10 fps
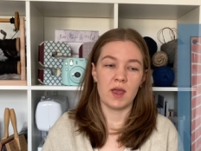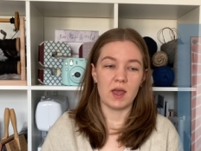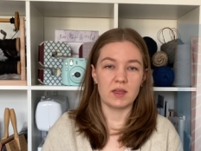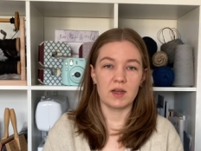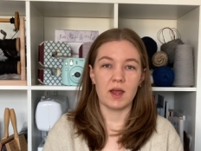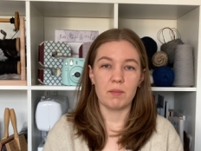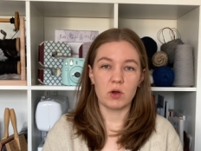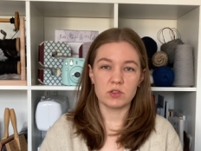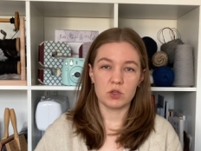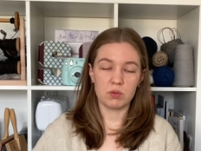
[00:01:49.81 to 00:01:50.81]
And then I'm
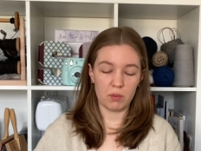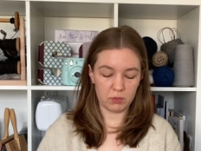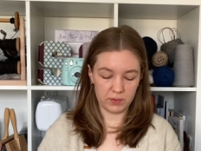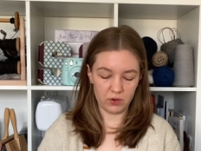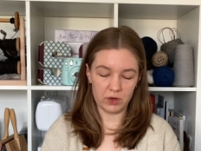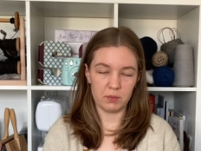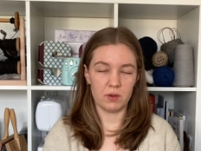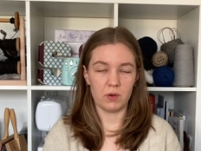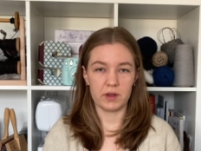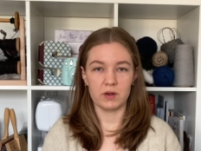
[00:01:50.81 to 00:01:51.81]
also probably going to be
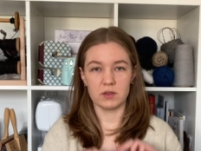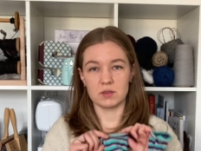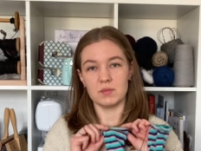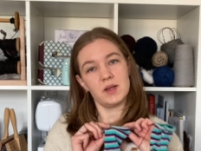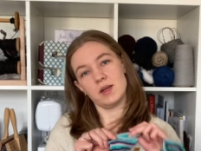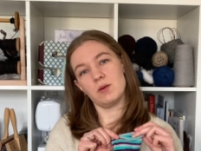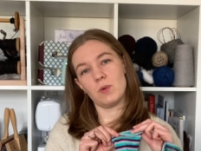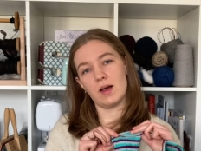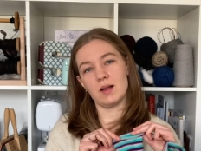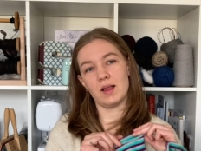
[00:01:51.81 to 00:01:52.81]
working on some knitting
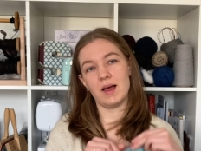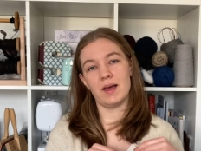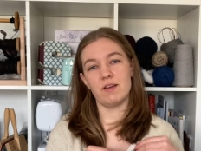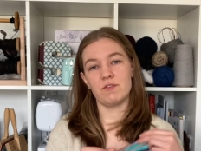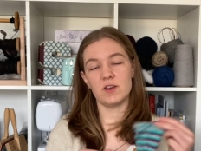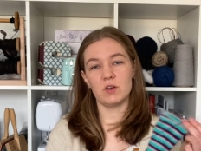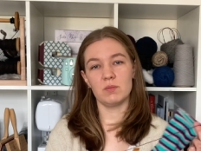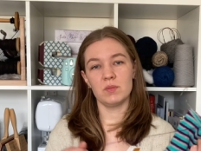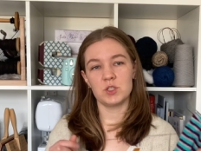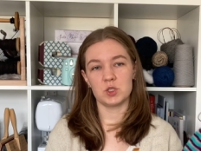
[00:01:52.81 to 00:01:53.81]
while I
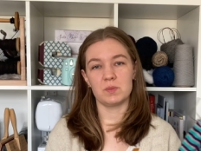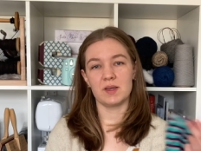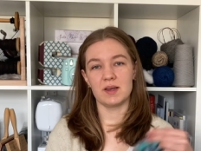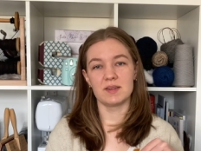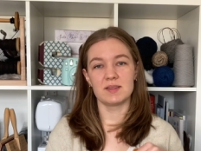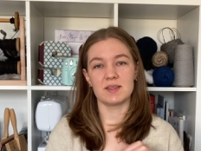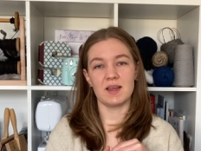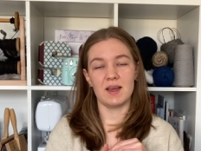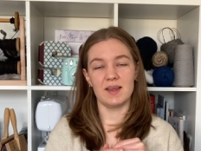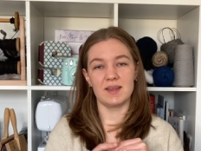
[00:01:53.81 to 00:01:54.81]
film, just because
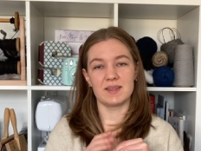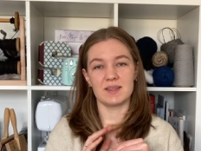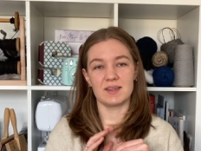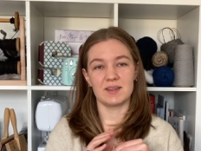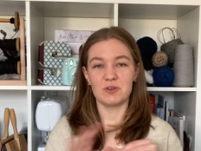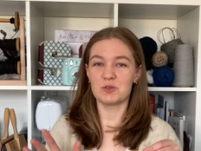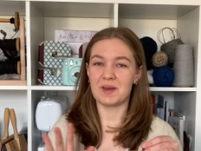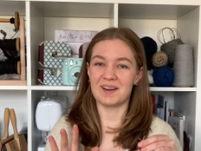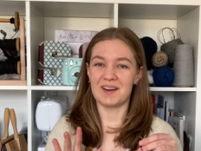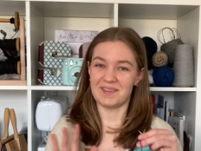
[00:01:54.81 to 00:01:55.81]
it goes
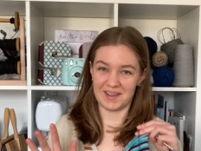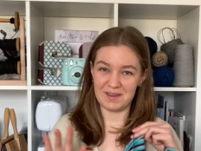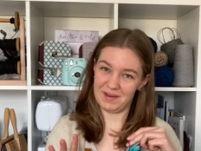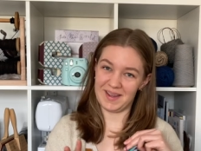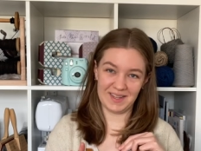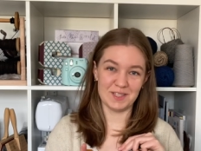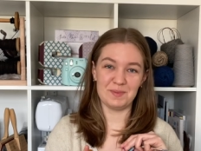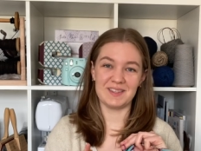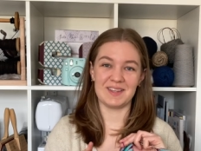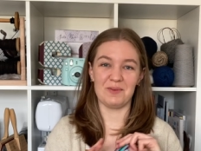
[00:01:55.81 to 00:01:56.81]
better if I keep my hands
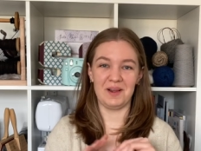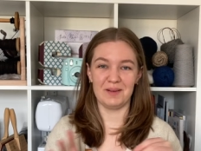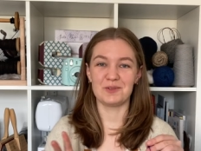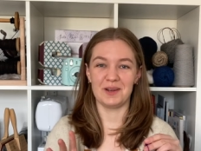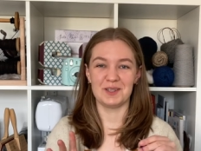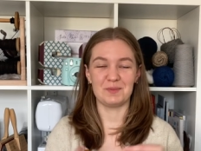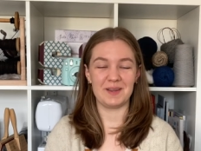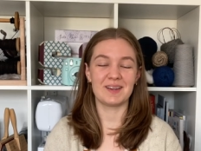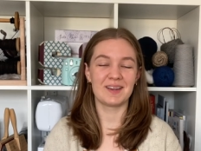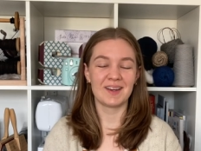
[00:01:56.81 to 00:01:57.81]
busy while I'm trying to
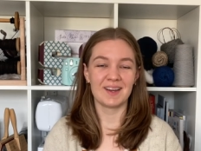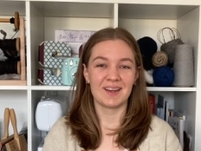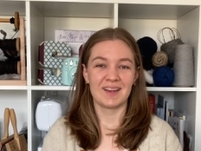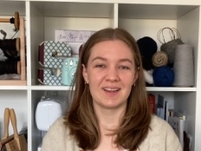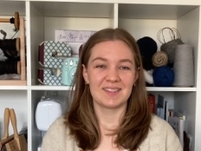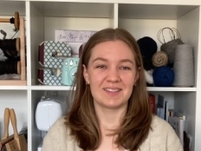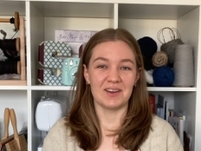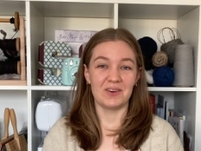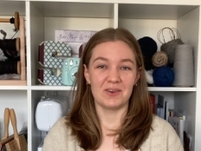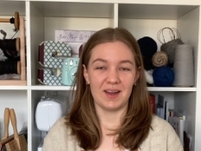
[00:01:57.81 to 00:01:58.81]
speak.
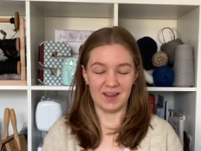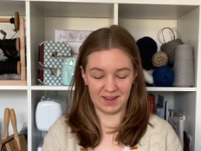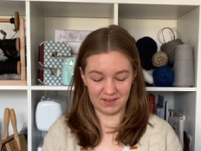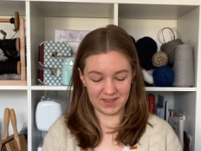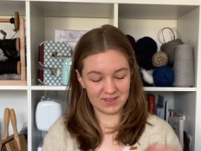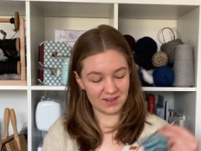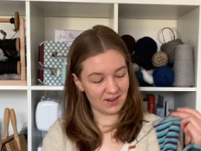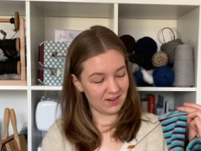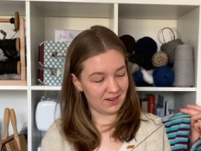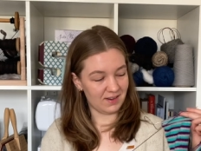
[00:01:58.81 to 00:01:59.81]
So these
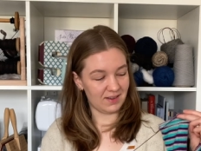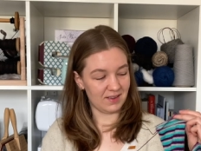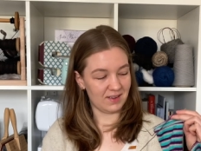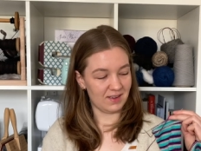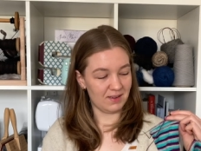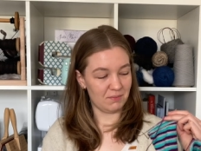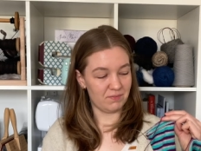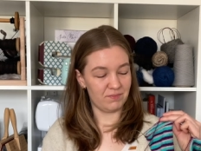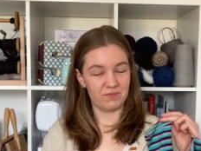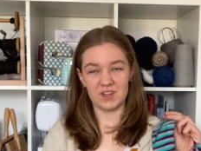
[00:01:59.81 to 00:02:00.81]
are
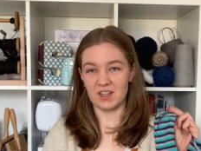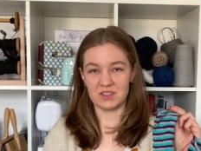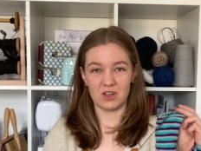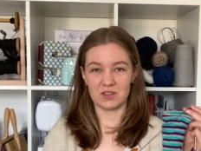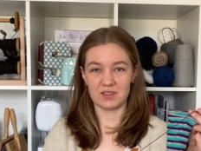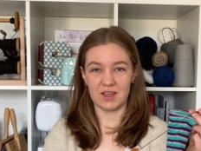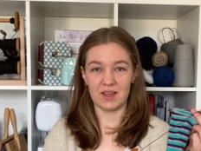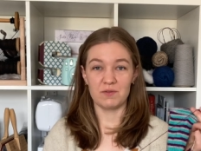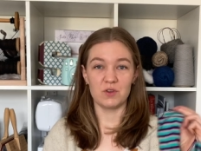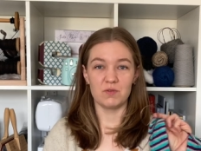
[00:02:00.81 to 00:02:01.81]
vanilla socks that,
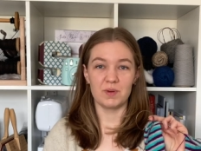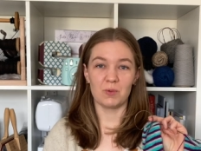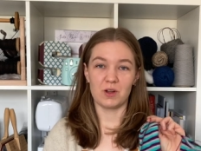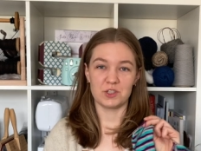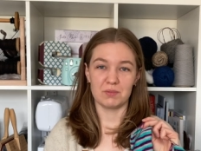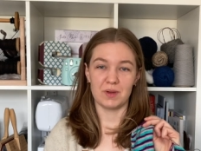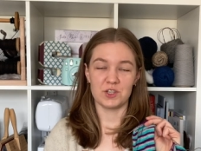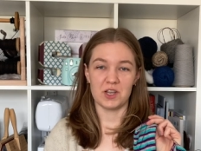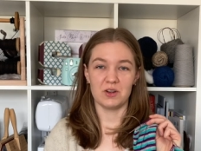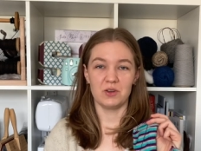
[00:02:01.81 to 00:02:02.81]
if you've been watching my
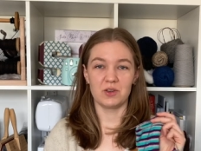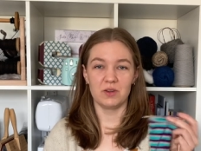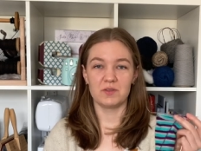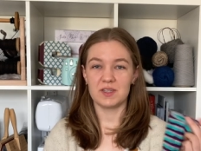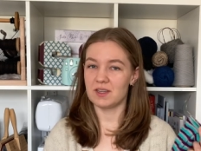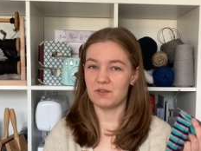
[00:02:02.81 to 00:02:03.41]
channel, you'll have seen